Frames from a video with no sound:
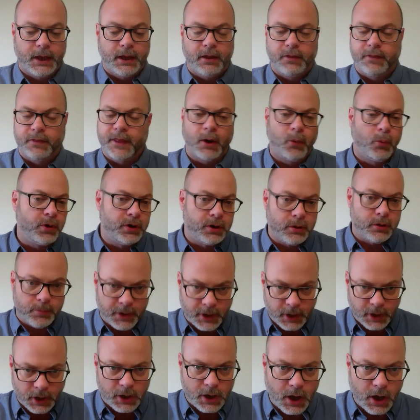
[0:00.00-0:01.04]
That wouldn't have been
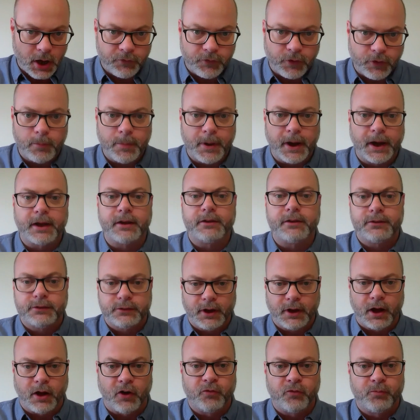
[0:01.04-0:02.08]
enough all by
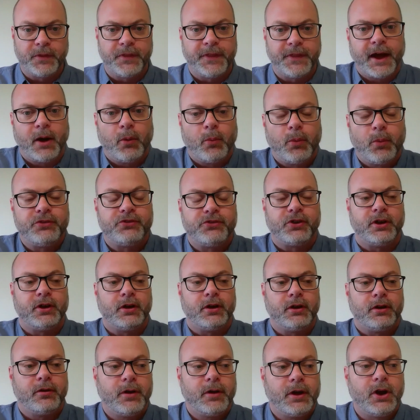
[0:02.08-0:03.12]
itself, but that was an
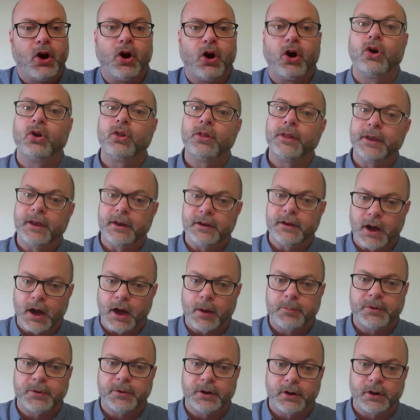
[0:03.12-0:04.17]
early
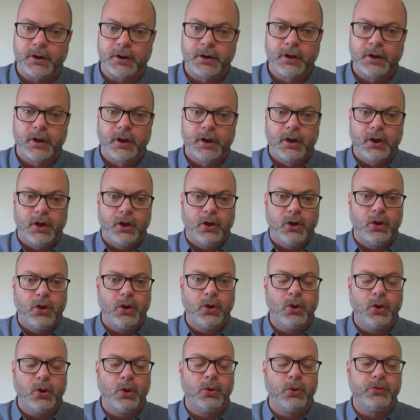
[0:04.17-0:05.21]
adopter
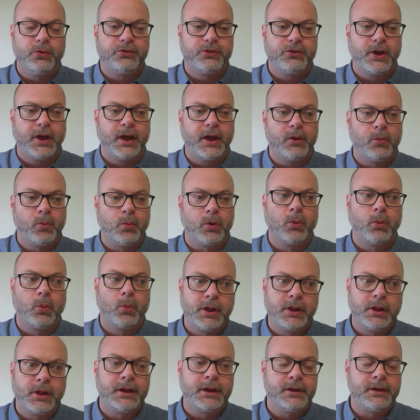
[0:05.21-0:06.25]
who said, we're
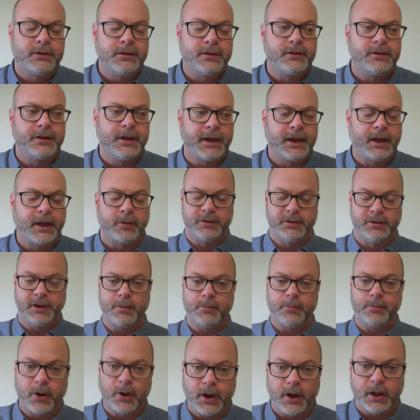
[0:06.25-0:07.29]
willing to take a deep
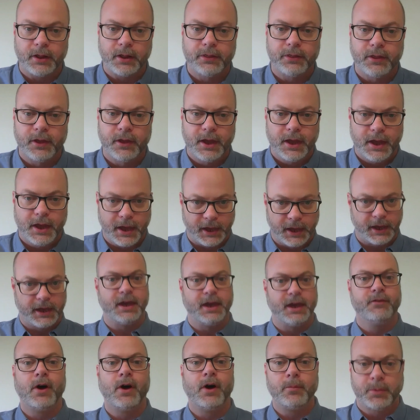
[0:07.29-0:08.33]
breath and
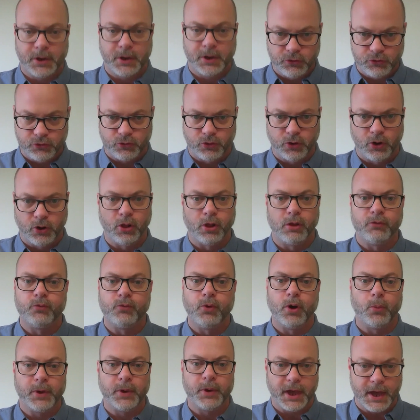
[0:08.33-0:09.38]
give up control of what
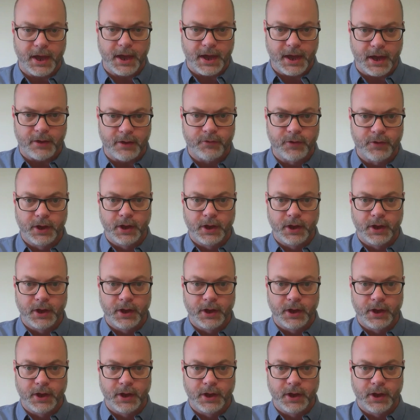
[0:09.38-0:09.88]
we have